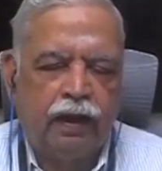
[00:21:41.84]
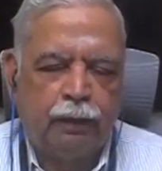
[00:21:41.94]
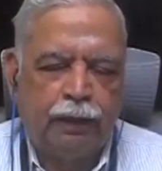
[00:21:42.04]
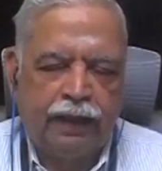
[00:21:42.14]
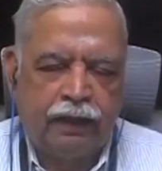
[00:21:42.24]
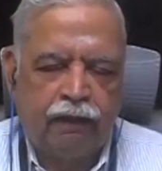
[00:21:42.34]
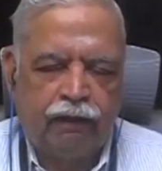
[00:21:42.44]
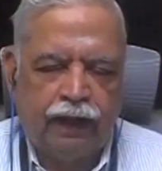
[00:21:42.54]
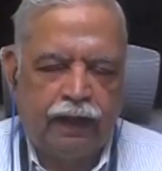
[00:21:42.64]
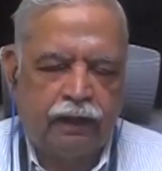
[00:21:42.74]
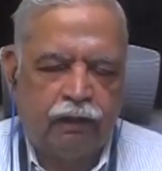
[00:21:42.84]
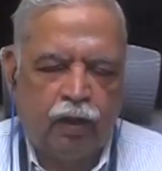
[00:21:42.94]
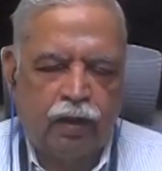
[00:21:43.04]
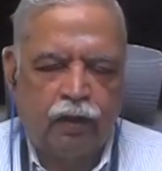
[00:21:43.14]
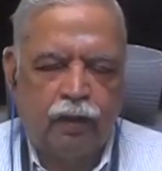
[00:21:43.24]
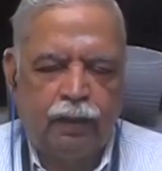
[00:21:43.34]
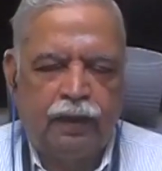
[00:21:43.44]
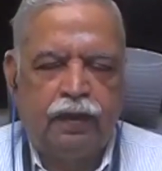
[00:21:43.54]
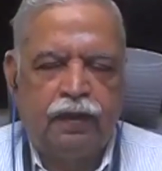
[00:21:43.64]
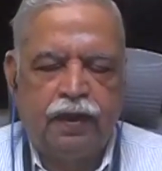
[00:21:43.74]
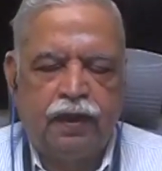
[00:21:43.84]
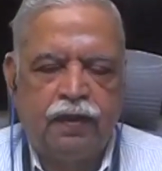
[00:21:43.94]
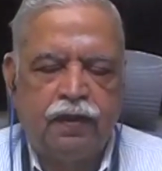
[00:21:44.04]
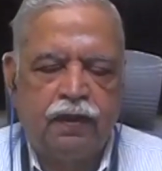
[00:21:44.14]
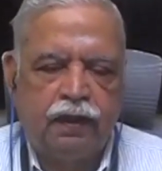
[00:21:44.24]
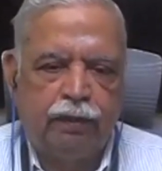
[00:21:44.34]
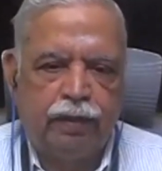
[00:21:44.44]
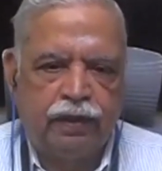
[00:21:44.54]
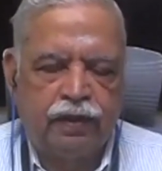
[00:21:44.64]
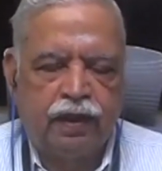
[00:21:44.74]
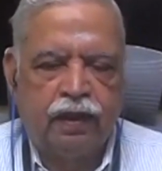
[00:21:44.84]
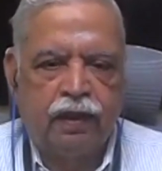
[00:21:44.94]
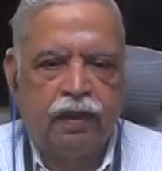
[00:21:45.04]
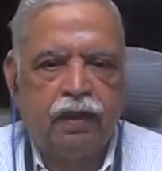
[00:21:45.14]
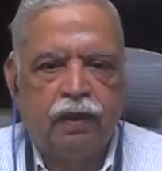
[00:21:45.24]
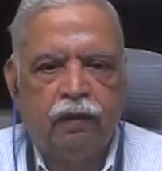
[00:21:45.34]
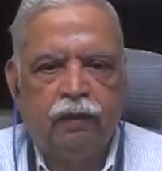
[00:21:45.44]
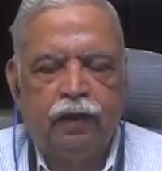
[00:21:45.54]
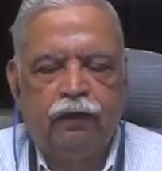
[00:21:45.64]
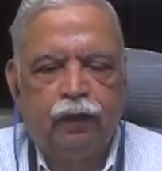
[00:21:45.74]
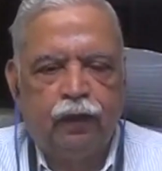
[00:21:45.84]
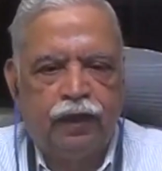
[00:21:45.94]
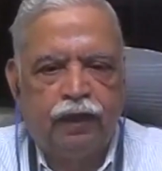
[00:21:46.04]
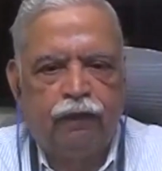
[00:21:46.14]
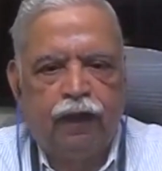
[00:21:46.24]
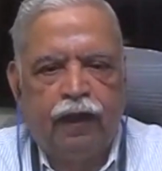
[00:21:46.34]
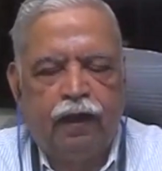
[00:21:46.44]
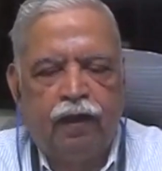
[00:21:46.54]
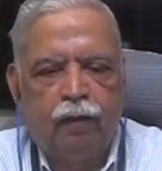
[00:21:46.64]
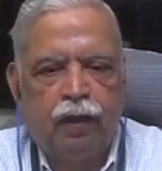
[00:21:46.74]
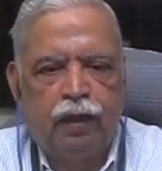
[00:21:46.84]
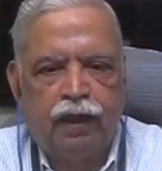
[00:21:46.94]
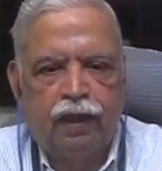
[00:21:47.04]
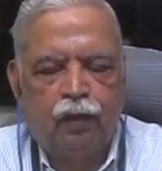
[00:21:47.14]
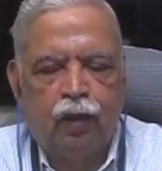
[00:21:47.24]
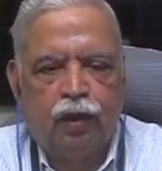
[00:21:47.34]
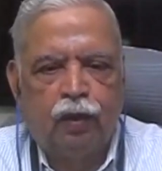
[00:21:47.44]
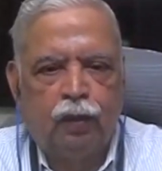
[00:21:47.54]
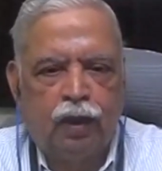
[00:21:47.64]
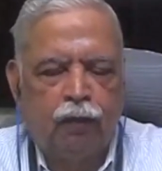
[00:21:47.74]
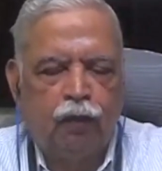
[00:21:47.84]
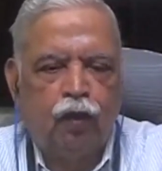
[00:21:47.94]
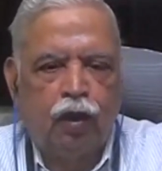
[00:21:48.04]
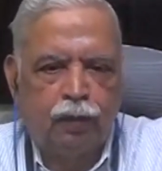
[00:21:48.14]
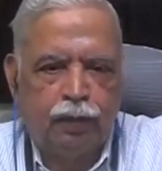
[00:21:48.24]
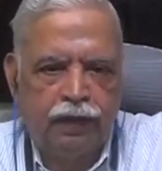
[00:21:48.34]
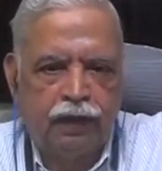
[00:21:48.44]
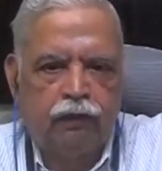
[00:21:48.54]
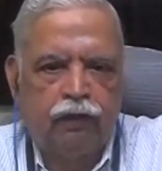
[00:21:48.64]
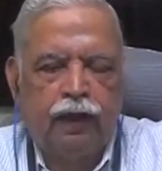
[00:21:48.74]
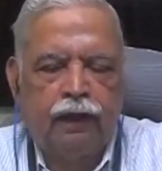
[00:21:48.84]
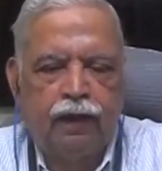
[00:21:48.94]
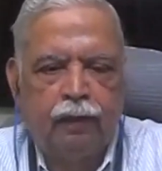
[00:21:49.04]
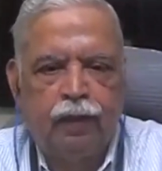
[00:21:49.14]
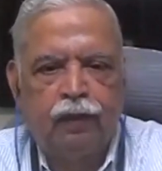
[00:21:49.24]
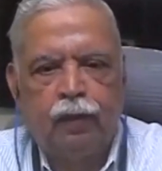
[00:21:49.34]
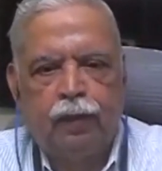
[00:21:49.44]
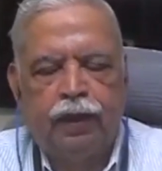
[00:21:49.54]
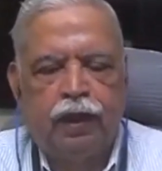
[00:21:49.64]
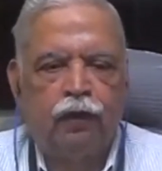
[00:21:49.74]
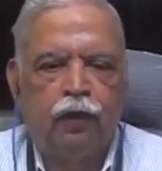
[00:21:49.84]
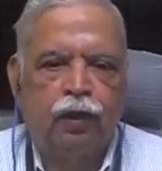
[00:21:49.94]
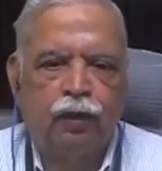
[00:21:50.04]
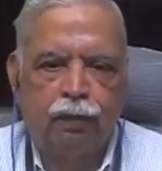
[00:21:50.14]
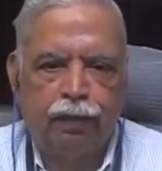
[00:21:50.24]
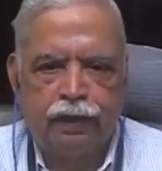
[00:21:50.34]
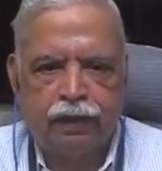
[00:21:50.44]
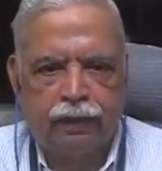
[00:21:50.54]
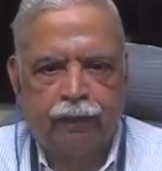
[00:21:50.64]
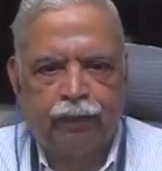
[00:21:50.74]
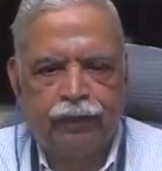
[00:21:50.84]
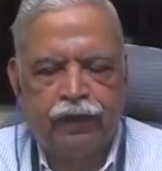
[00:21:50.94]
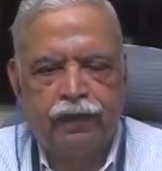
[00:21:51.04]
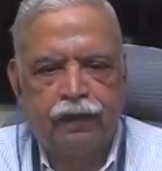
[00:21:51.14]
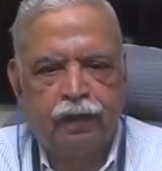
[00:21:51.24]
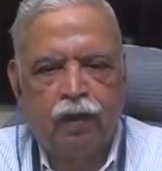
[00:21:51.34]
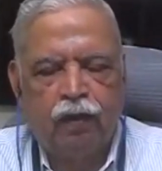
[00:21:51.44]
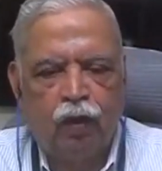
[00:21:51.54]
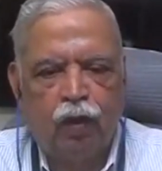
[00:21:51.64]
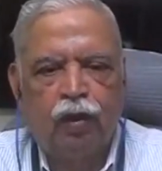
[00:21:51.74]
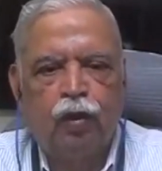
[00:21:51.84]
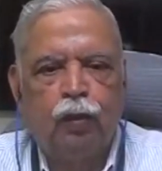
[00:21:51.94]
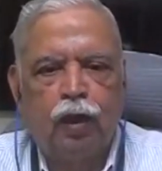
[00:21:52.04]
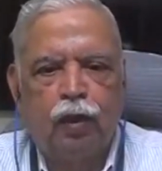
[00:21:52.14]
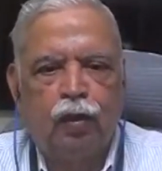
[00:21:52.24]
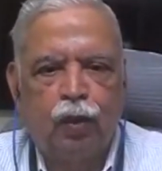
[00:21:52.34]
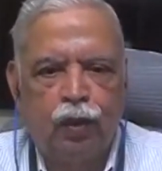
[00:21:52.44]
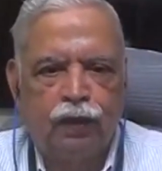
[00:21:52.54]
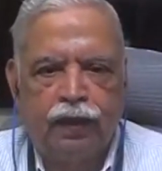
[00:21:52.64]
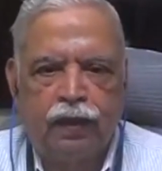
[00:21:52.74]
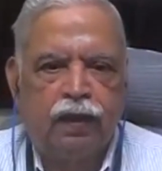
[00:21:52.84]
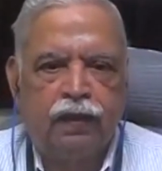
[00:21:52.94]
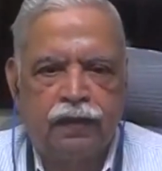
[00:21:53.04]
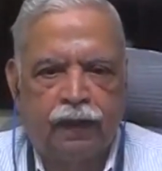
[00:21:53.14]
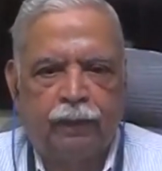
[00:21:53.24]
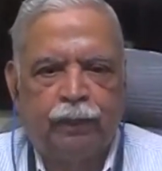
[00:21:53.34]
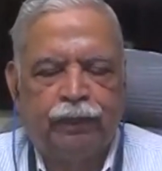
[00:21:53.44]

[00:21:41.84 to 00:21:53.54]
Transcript: despite the fact whatever be the changes in the patient, if you set 500 ml tidal volume, come what may, that 500 ml will be delivered to the patient. This is called volume controlled ventilation.